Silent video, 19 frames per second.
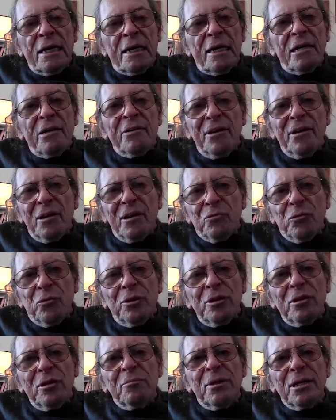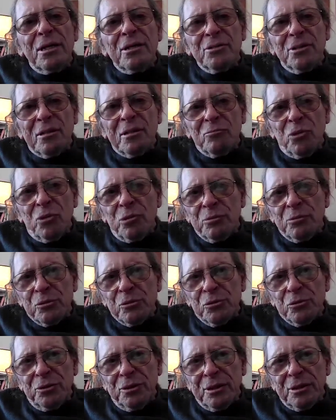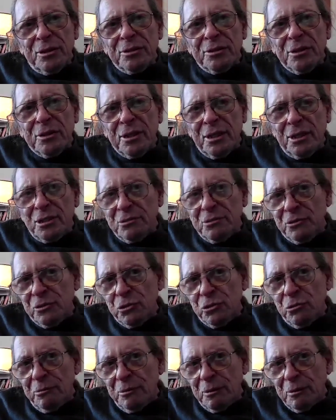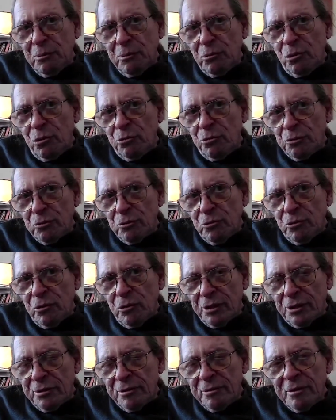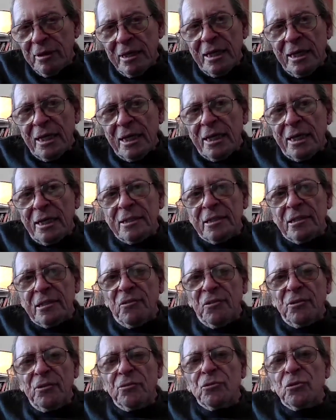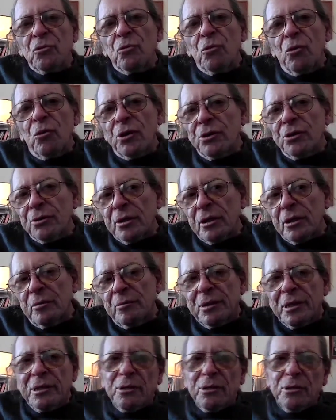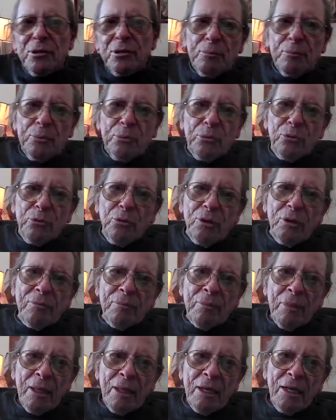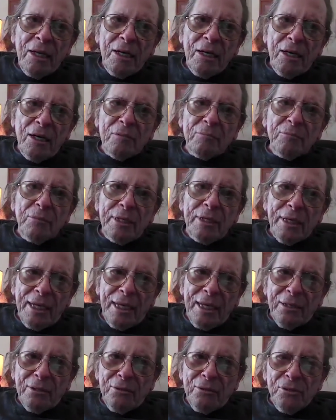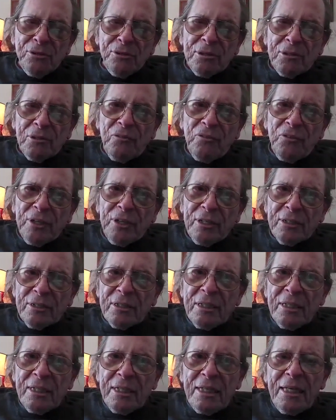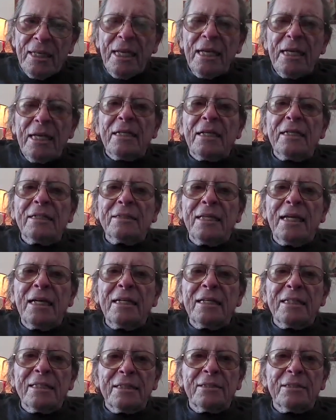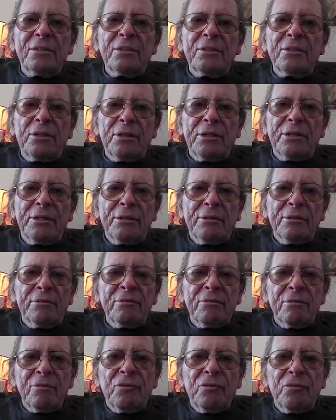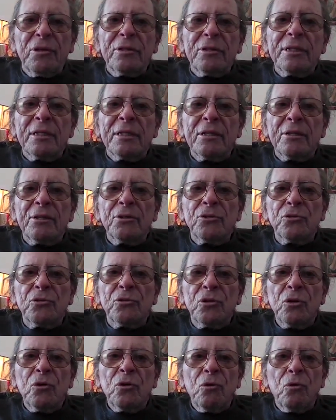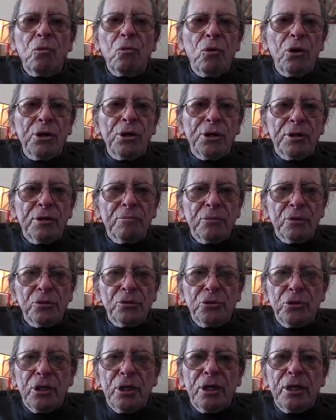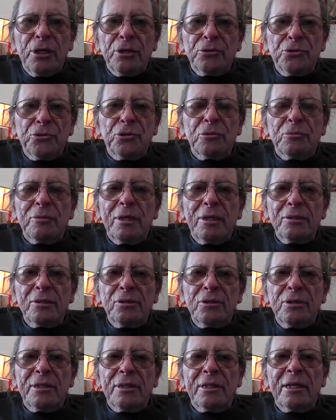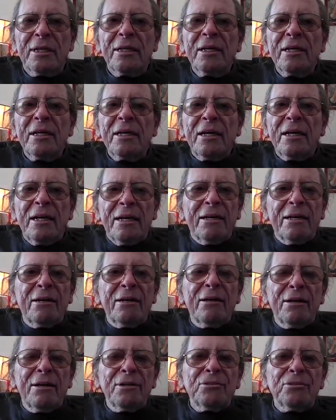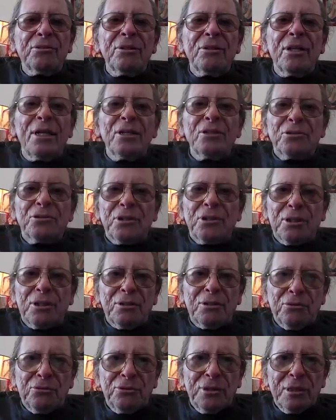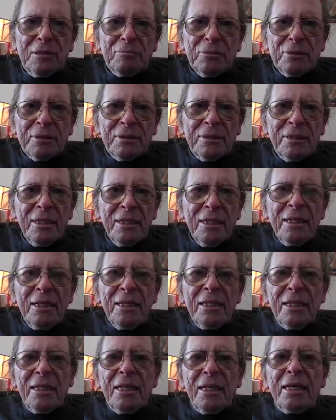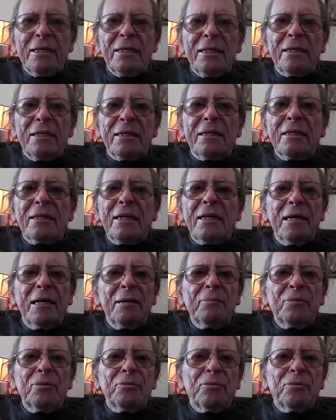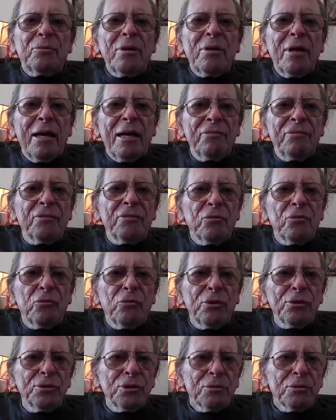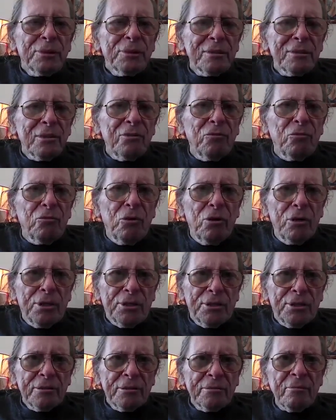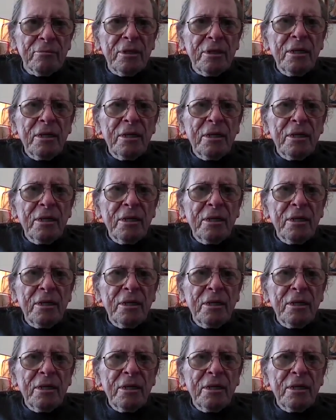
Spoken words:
I've had one amazing moment sitting on the edge of a swimming pool with water. I could feel the water coming into the pool on my ankles and feet, and I dallied there, feeling this water massage, you might say, a hydrologic treatment. And I came to have the wonderment of water.